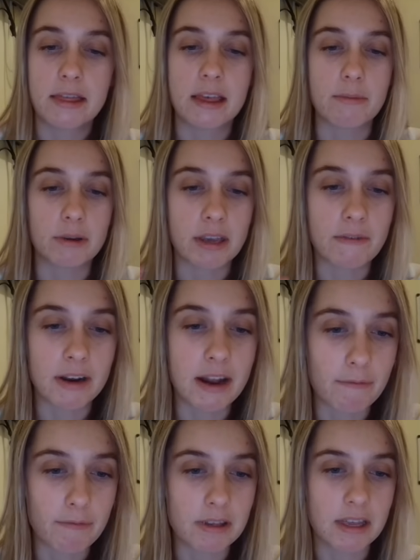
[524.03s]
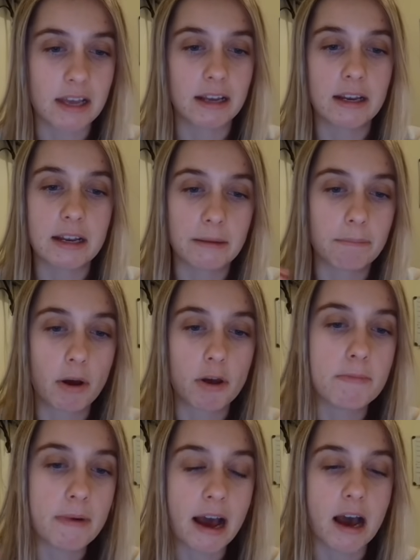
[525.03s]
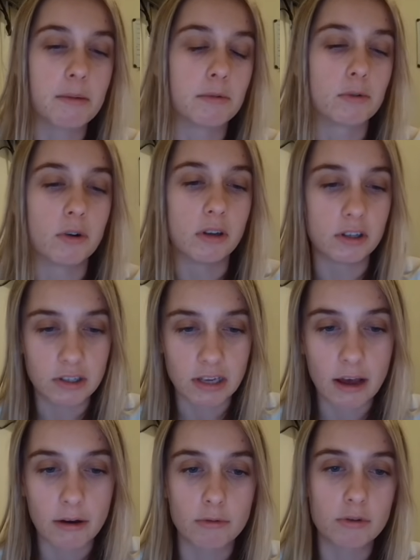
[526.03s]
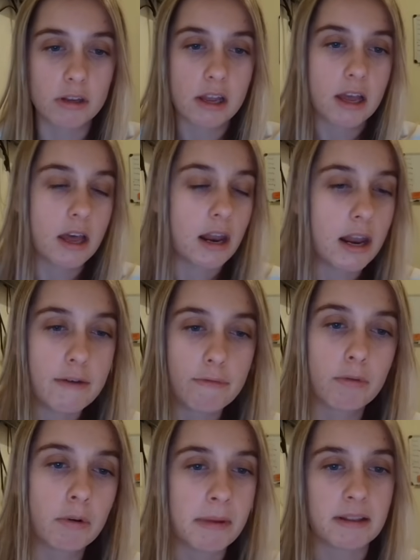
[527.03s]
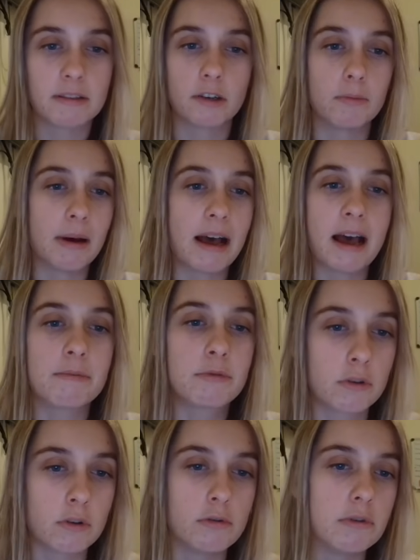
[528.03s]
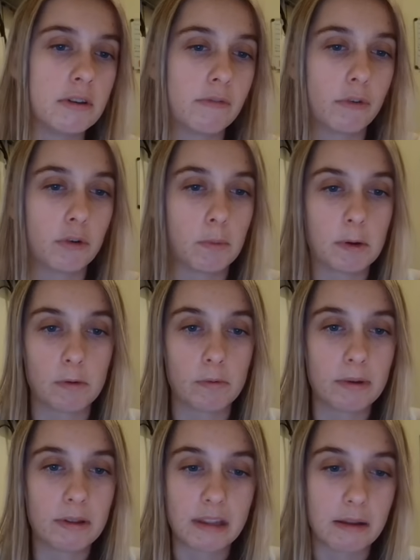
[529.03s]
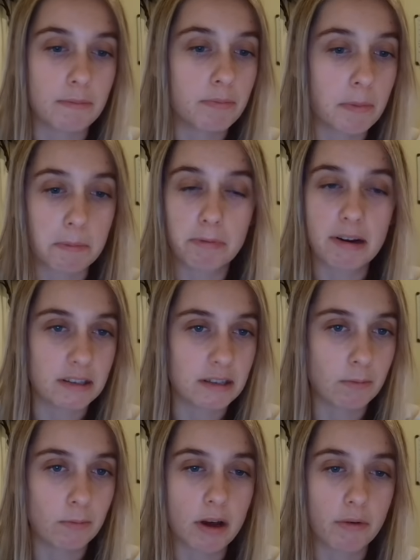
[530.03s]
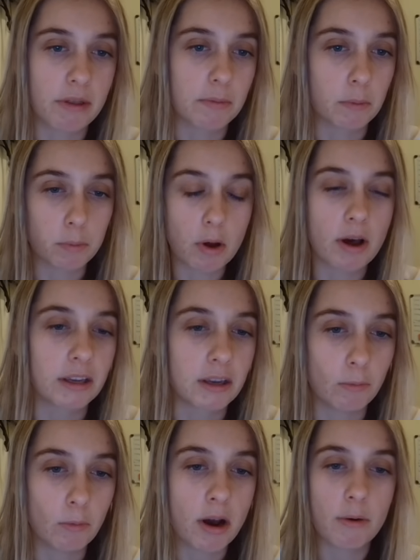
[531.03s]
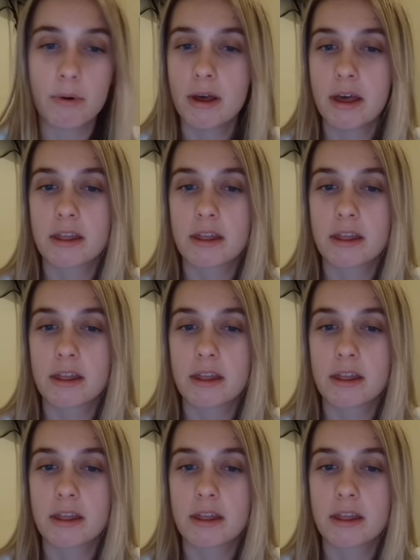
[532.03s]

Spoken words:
They were giving everything. Nick Pope, Almiron, Lascelles, Livramento were absolutely phenomenal. They were pressing well. They were working well.